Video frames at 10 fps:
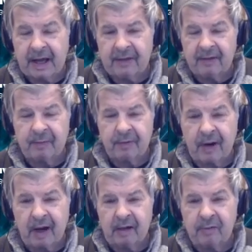And the
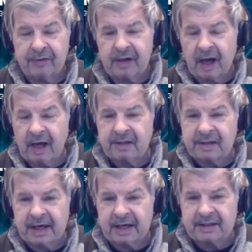problem with
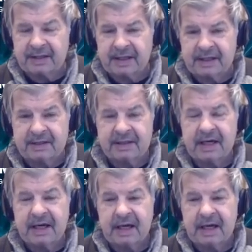context is